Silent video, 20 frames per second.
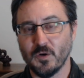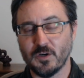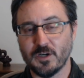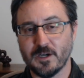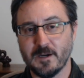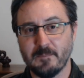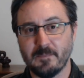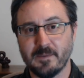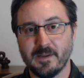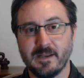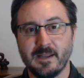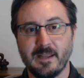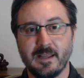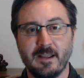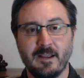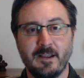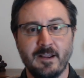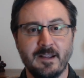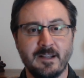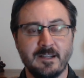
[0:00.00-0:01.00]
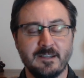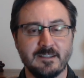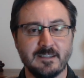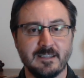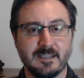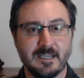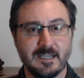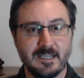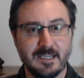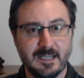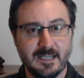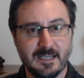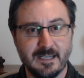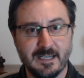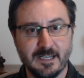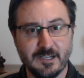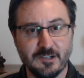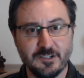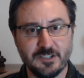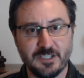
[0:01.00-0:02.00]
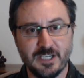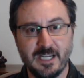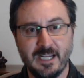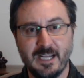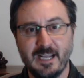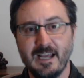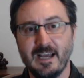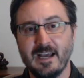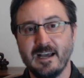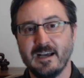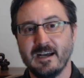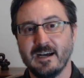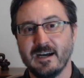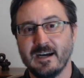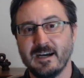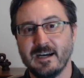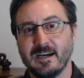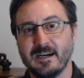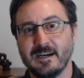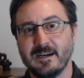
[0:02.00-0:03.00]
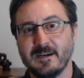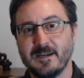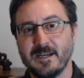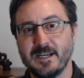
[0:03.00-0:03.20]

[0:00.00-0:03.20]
companies, the energy uh,